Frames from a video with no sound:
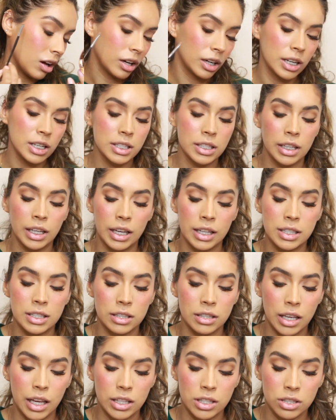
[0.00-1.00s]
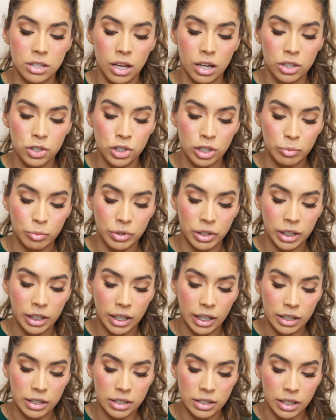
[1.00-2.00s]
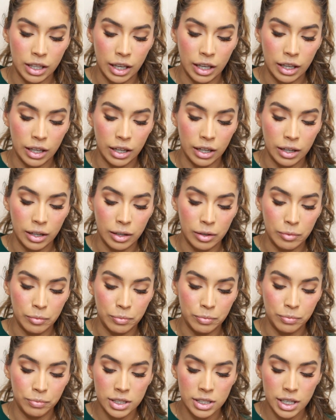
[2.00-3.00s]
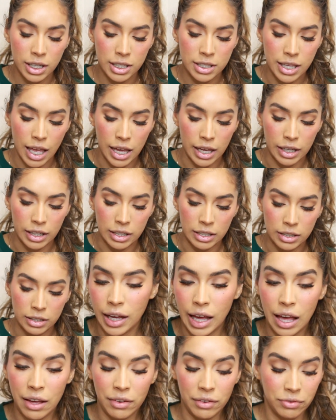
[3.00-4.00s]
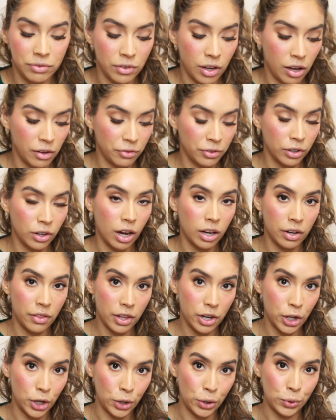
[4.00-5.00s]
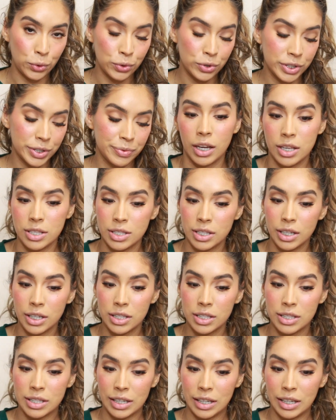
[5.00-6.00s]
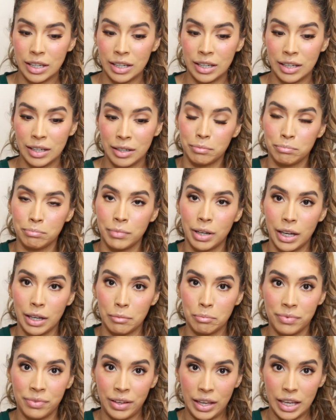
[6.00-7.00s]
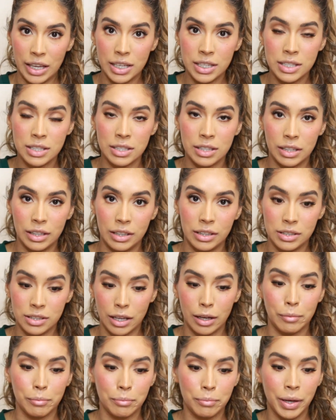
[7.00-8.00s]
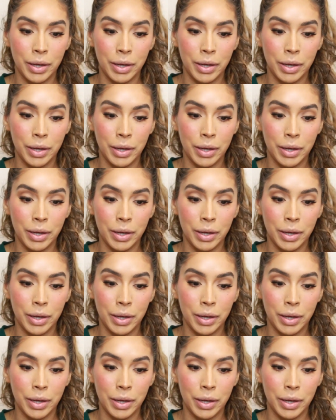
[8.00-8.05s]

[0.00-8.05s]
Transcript: Honestly, it's not shimmery. It's like satin. I have not forgotten the nose. As you can see, my face eats up